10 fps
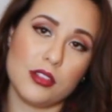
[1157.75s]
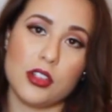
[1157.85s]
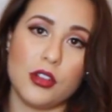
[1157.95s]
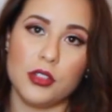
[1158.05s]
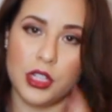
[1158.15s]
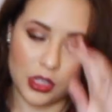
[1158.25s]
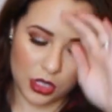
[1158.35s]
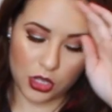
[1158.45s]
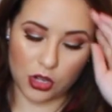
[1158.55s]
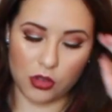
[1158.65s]
So,
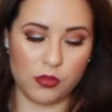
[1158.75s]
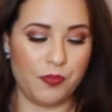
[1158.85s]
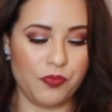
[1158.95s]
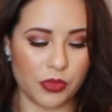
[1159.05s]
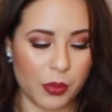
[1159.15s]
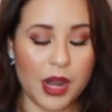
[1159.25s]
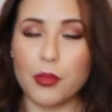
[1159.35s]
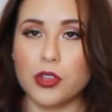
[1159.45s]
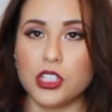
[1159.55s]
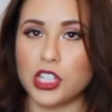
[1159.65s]
but I'm
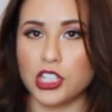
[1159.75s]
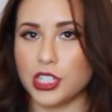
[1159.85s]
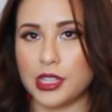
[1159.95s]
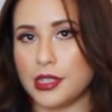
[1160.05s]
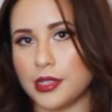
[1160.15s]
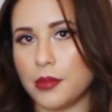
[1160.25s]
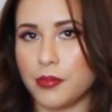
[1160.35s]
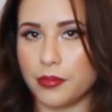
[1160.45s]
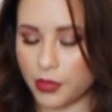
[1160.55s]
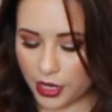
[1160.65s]
always changing things
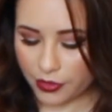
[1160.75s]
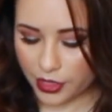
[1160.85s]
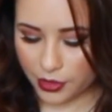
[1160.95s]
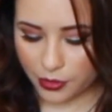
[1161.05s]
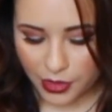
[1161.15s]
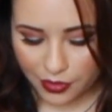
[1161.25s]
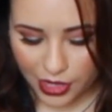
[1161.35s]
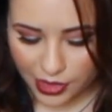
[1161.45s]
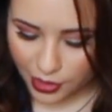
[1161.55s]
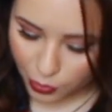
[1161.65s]
up, whatever
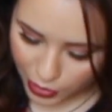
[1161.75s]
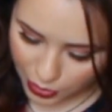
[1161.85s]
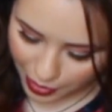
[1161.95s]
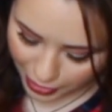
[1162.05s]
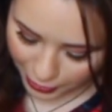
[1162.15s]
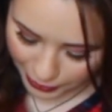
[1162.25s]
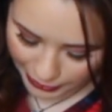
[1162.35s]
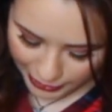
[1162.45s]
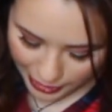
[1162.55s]
I think works better.